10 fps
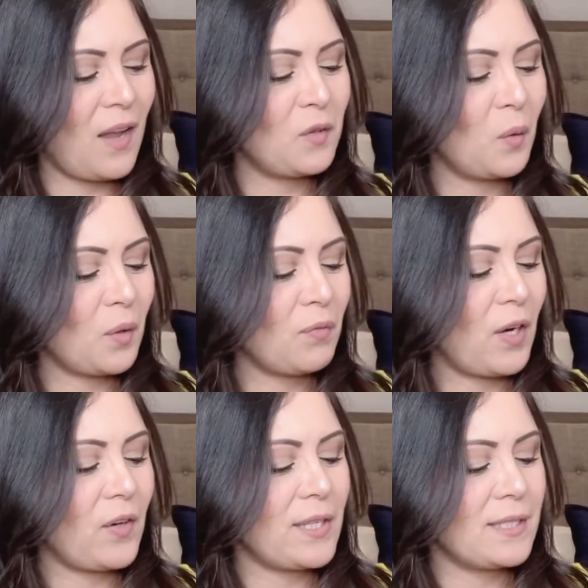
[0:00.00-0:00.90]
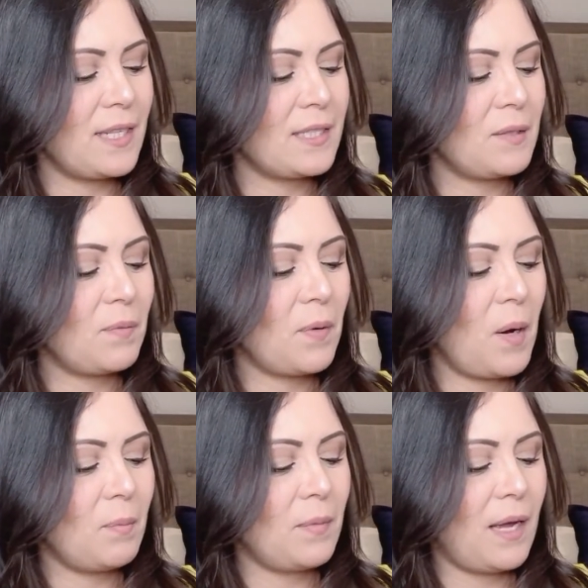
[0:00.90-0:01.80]
adored fragrances
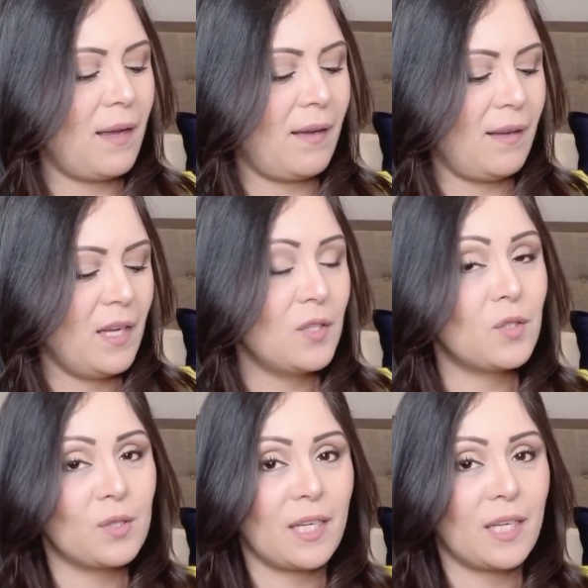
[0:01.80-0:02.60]
from Juicy